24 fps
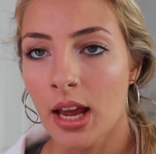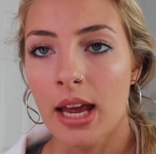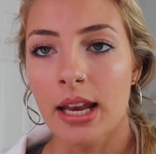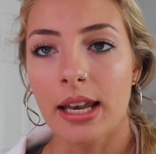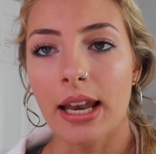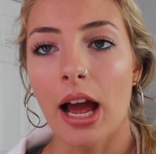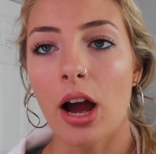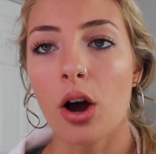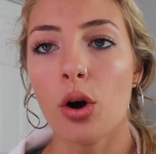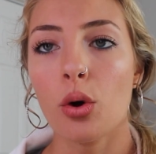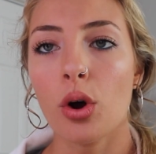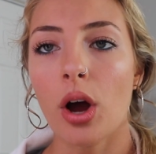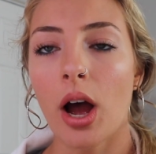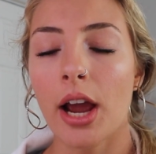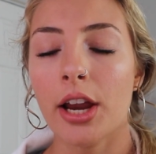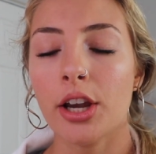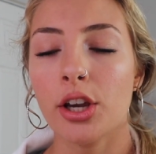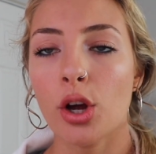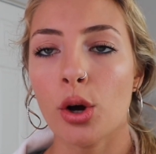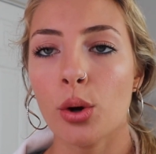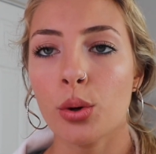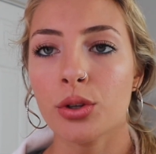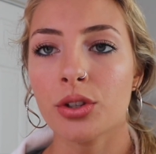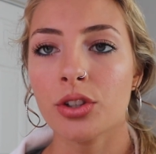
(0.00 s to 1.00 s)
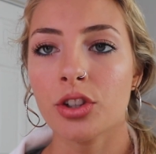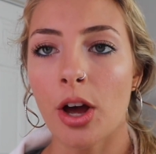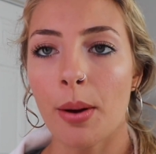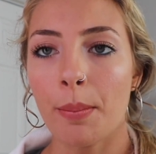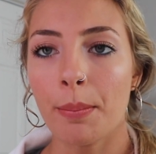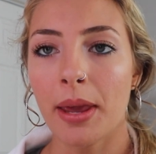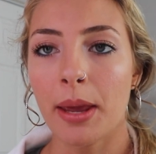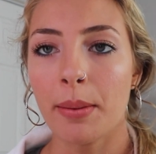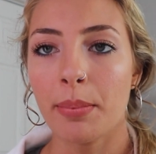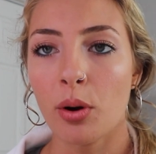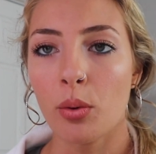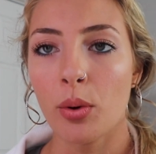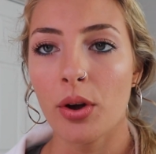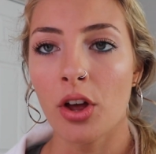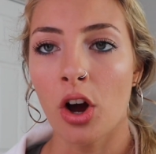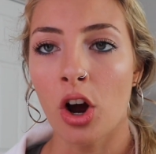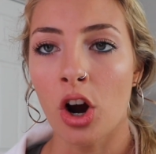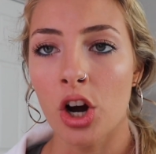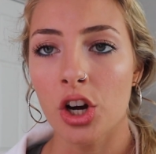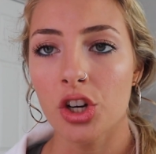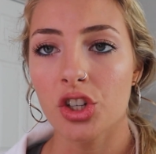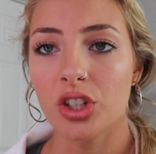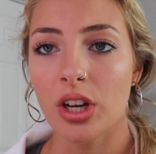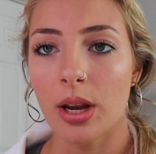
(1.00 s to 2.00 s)
Now, I know some people with
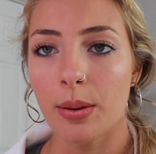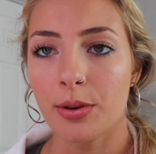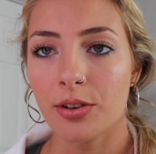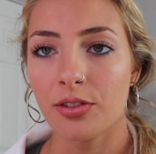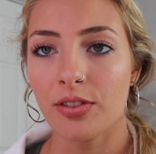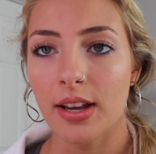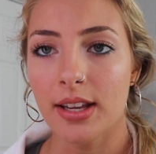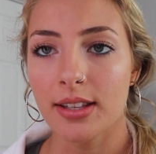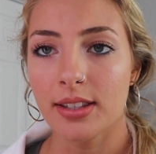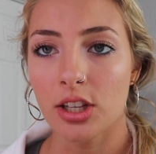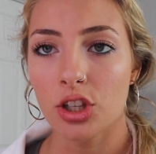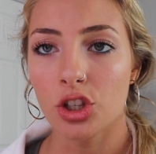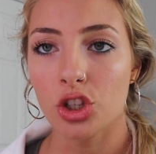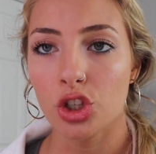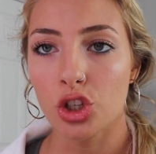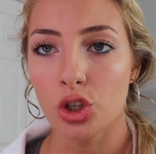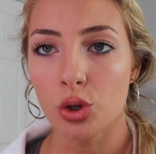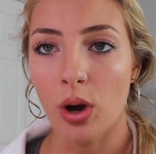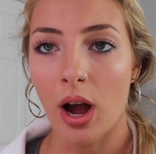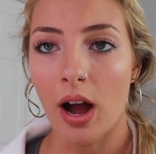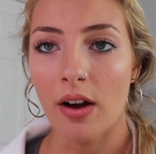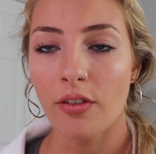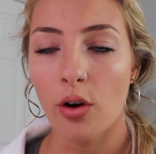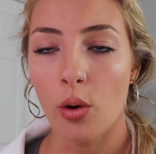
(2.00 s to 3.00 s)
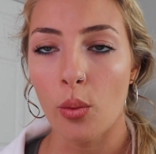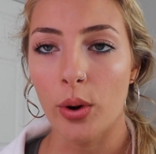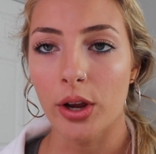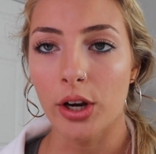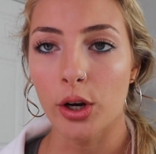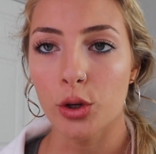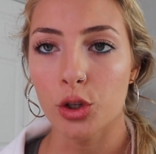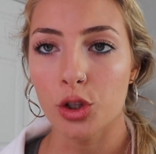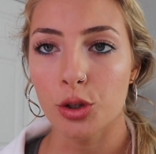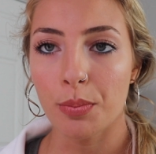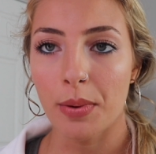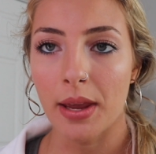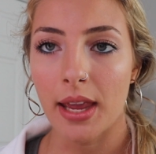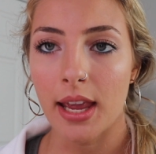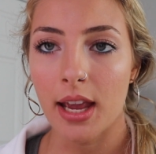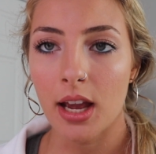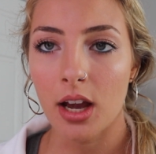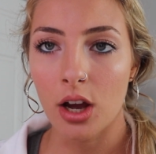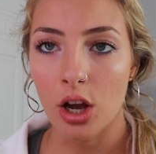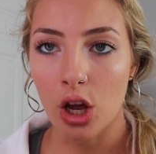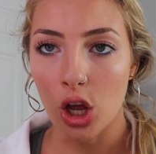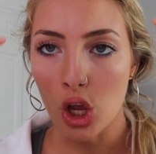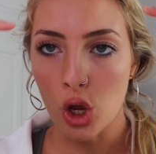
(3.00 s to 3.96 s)
heart-shaped faces do have a widow's peak,